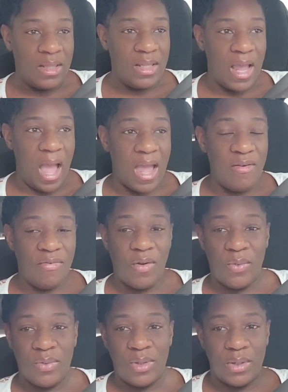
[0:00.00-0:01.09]
the
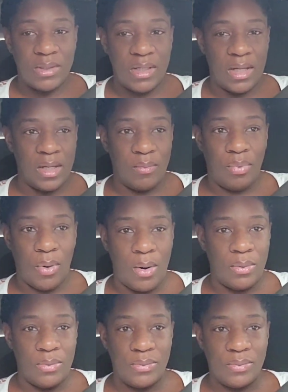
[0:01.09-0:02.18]
iPhone 13 Pro.